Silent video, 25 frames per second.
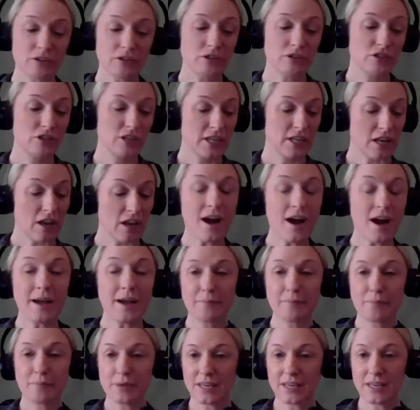should
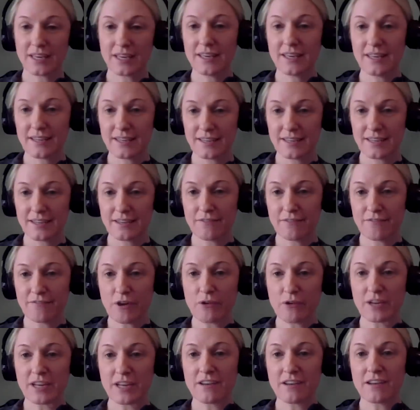not be
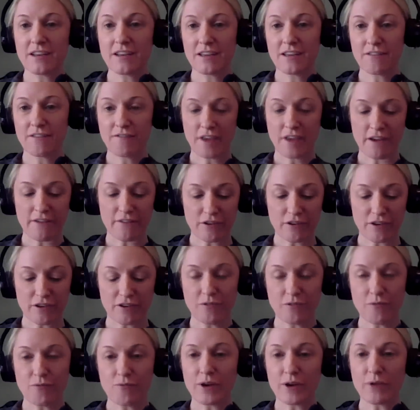voting in
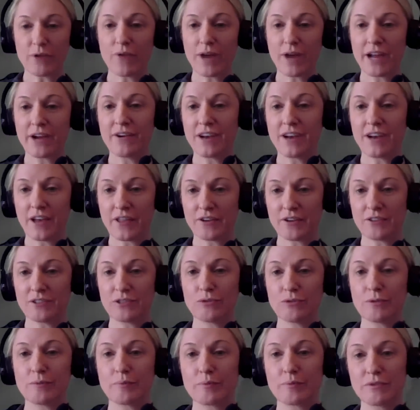favor one way or another
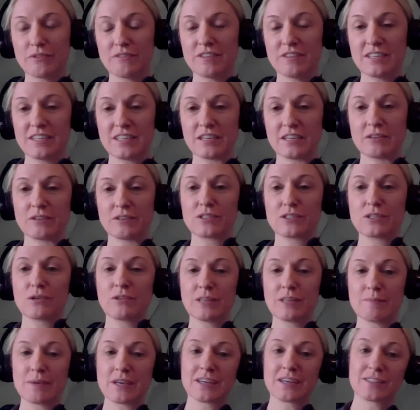to approve a deal
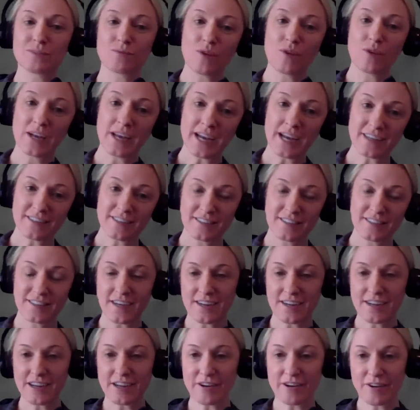solely because one has a
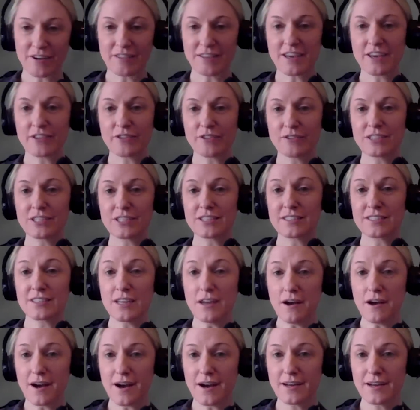secondary and the other does
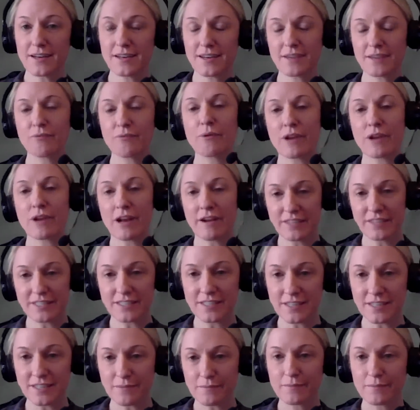not. And we would
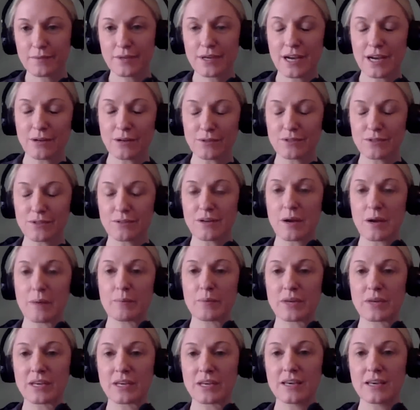obviously counsel
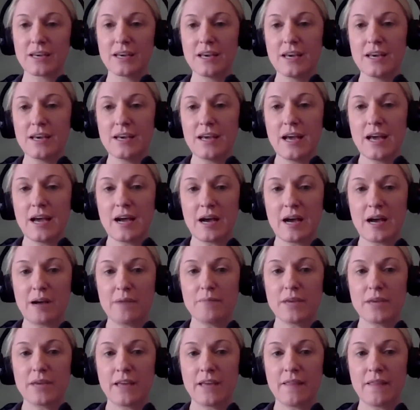company
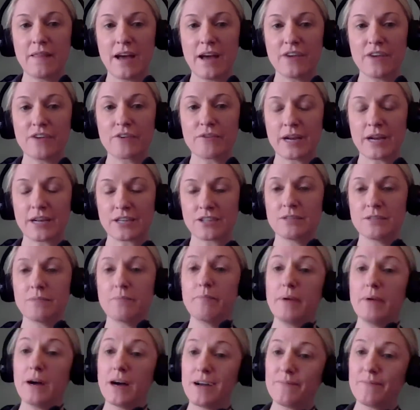in that
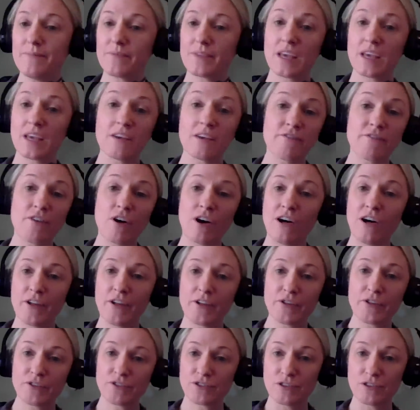direction. But if all
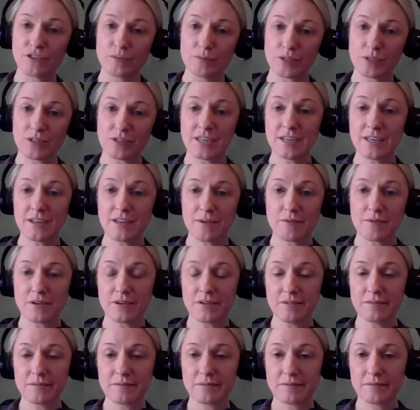other terms are
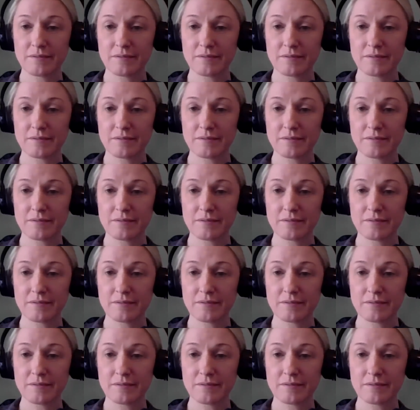equal,